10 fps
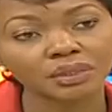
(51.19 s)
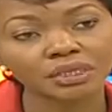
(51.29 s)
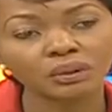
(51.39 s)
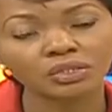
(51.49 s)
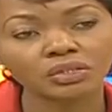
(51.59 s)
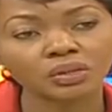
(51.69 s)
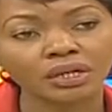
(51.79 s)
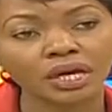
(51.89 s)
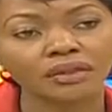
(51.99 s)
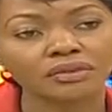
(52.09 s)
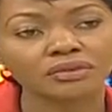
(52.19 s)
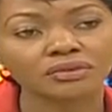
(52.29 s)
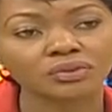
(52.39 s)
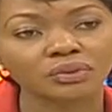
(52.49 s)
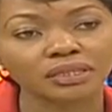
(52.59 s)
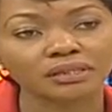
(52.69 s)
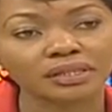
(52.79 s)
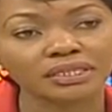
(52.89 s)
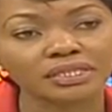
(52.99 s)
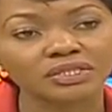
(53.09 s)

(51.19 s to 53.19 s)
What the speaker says: But how did you unearth the story that is